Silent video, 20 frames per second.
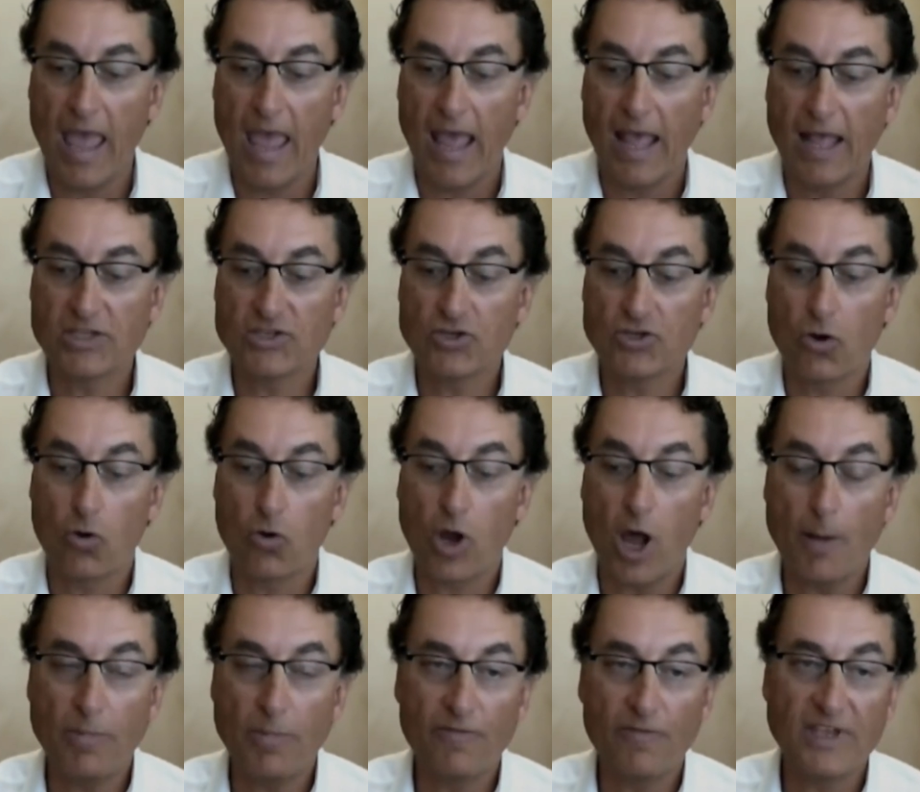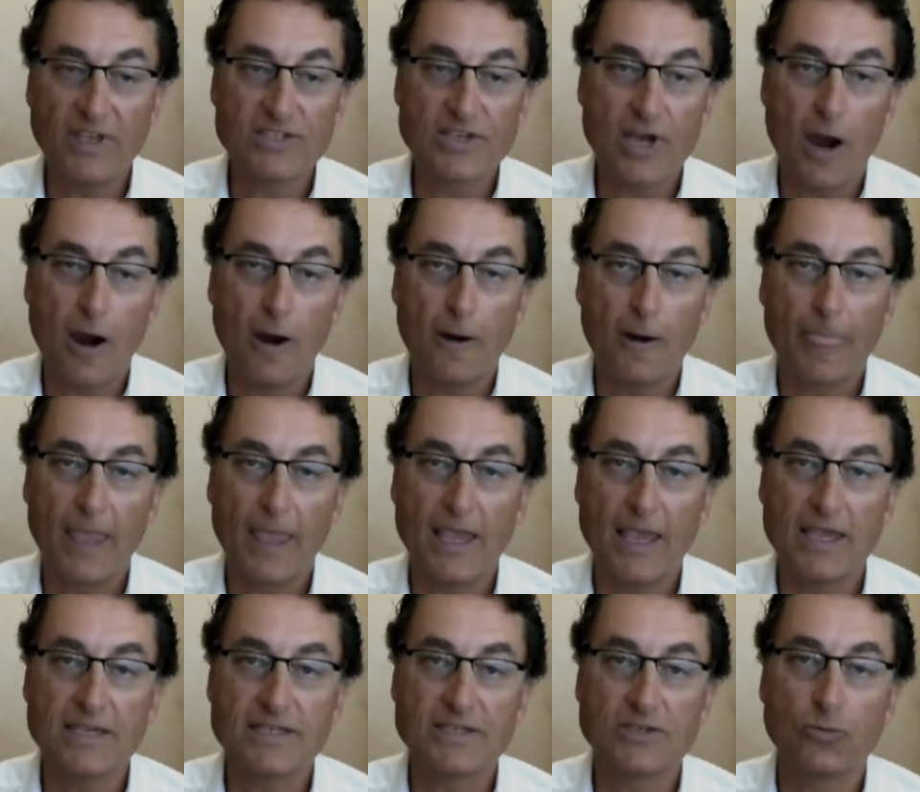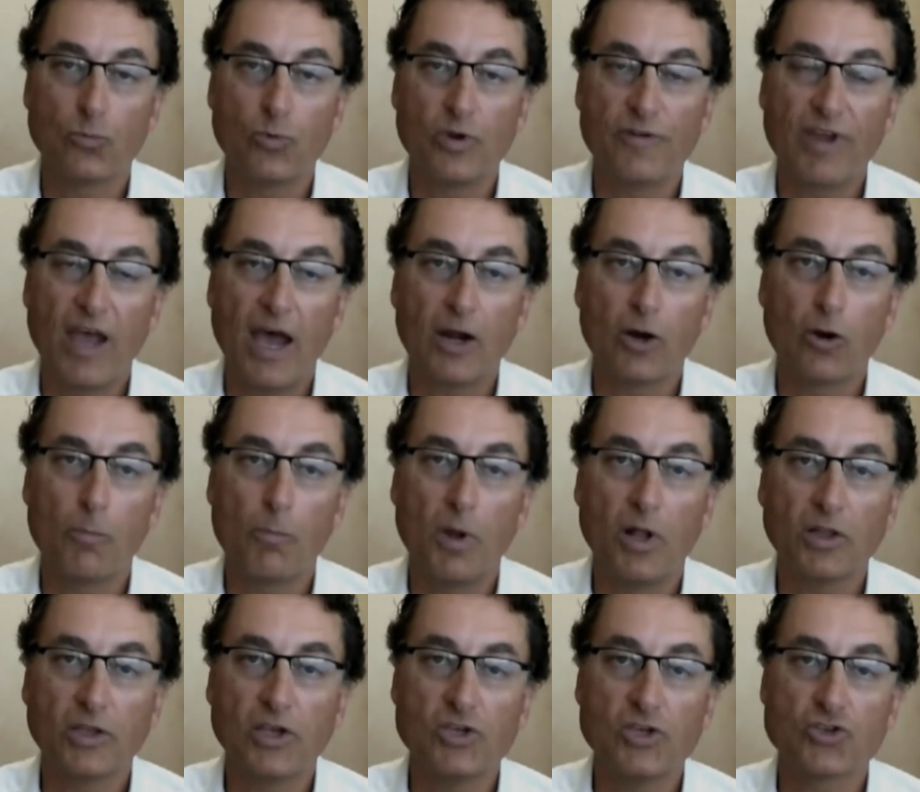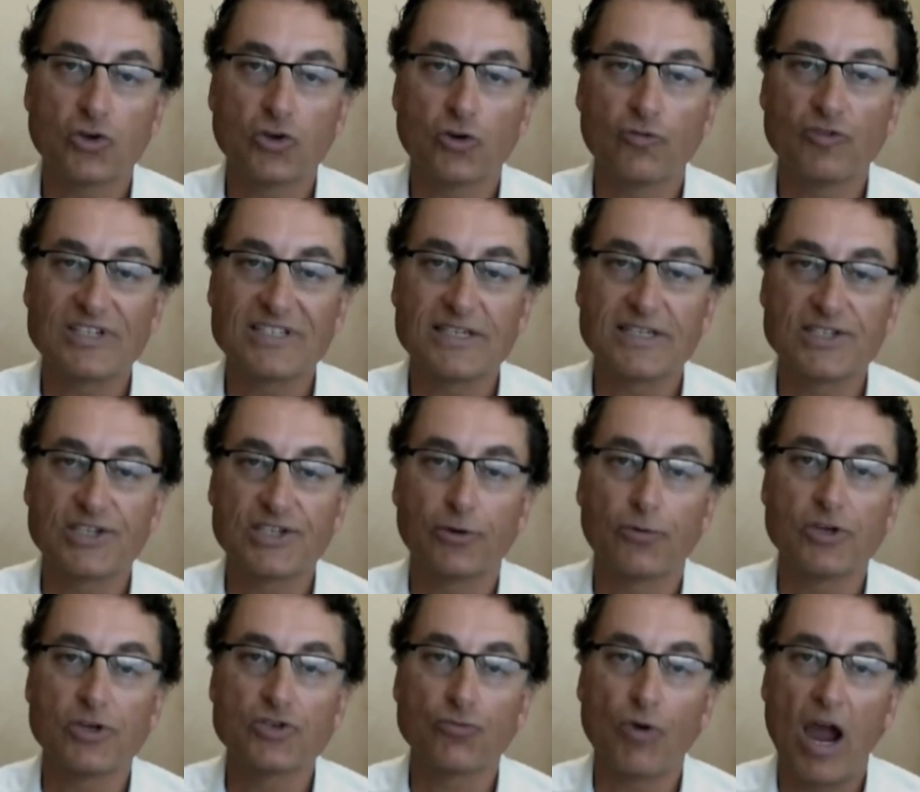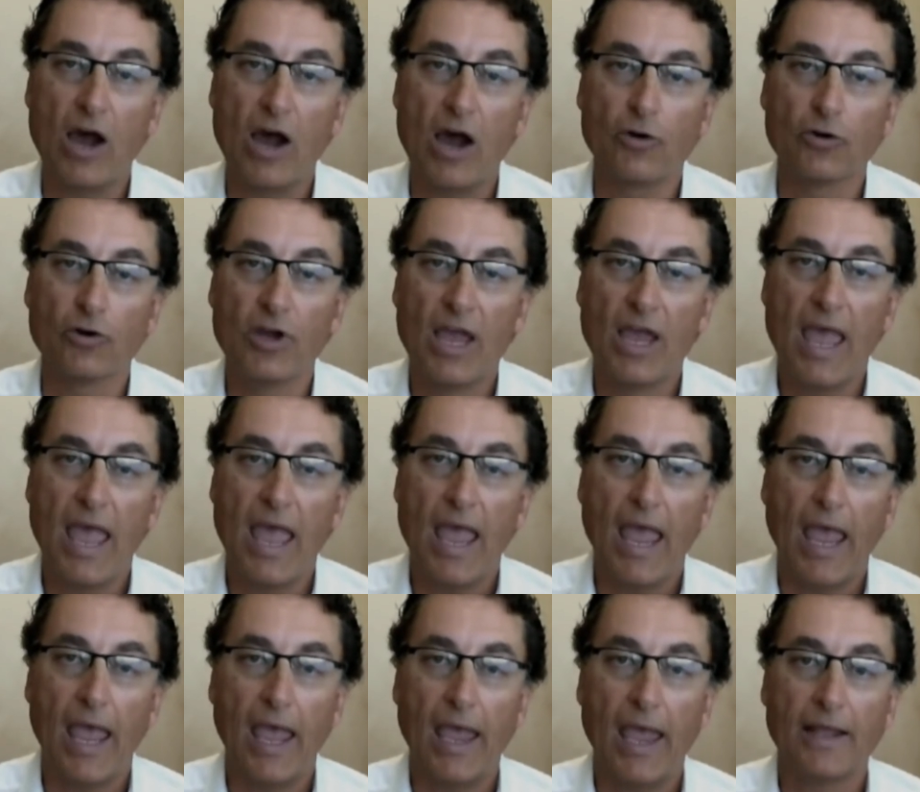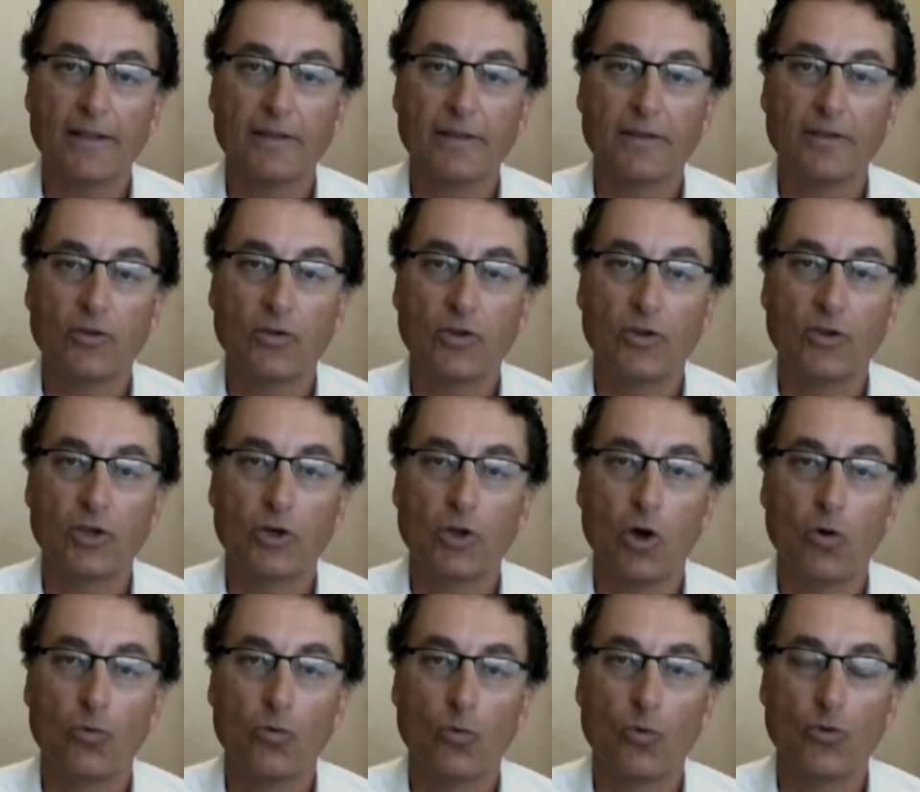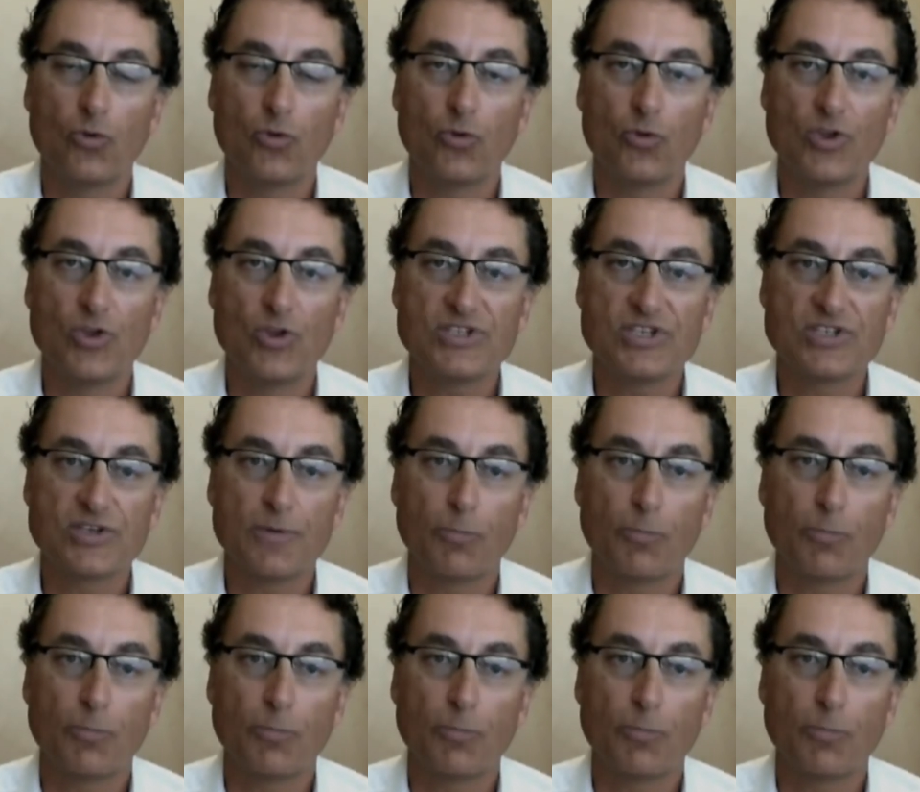And so a couple of these is we've got our multi-services series router, and this is a